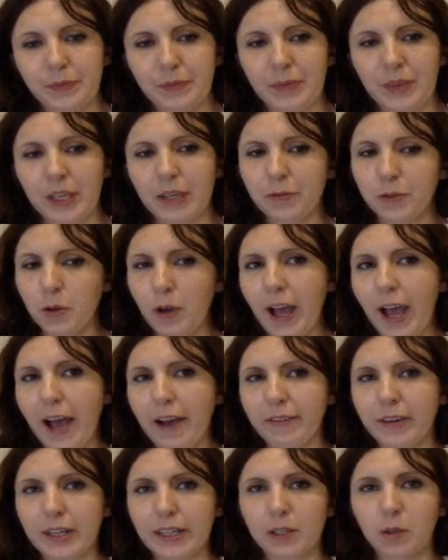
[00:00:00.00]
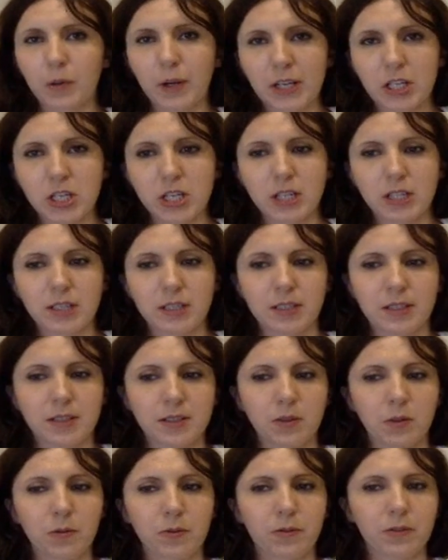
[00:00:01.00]
If you have any questions
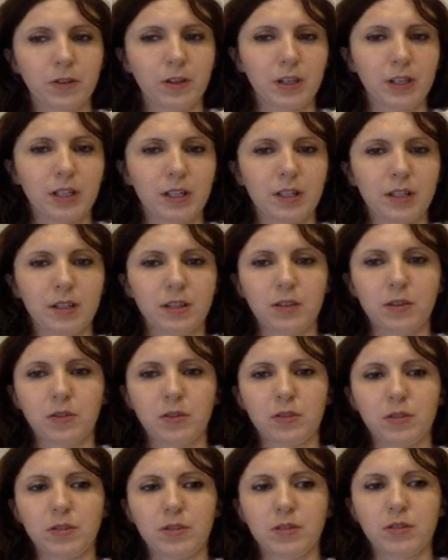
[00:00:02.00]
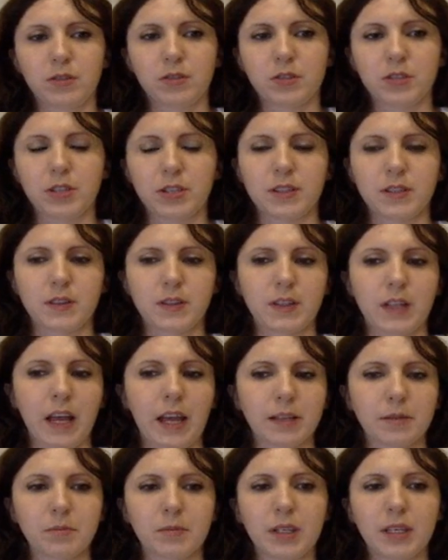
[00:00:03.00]
so far, or just
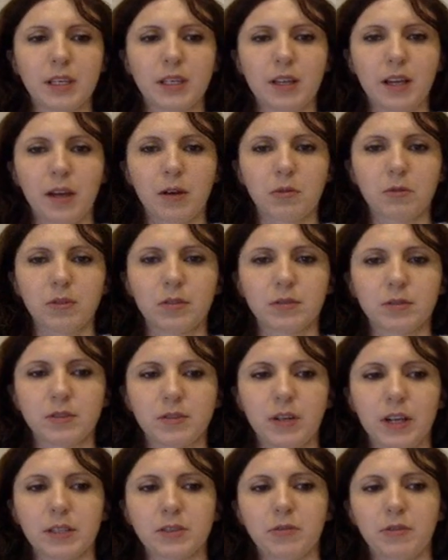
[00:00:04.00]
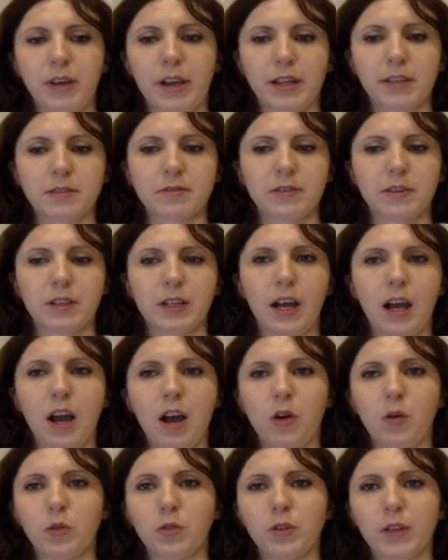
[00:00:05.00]
send me, I will try to answer
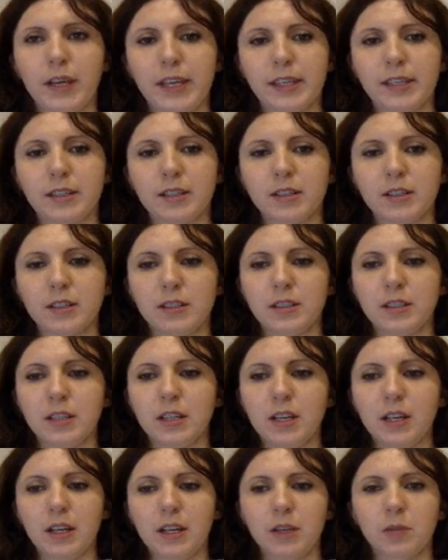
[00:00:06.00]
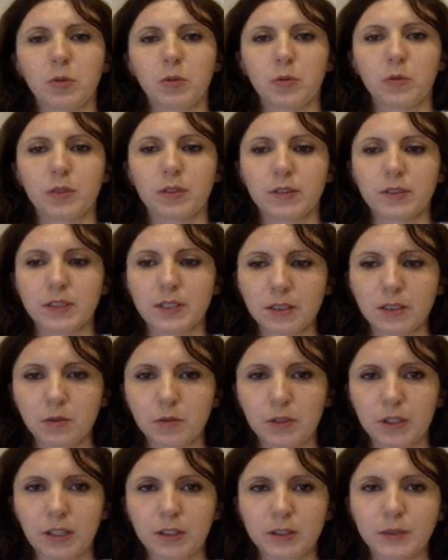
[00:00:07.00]
now or later, and we'll continue
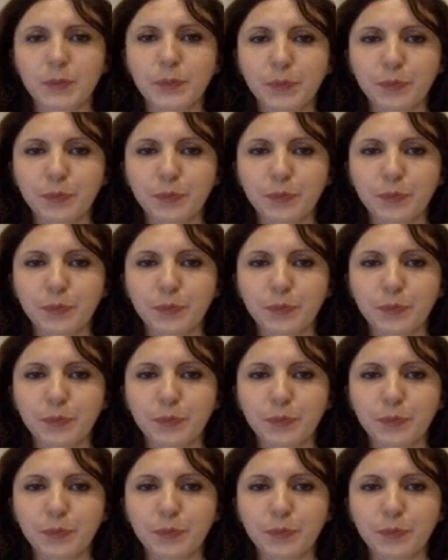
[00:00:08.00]
now.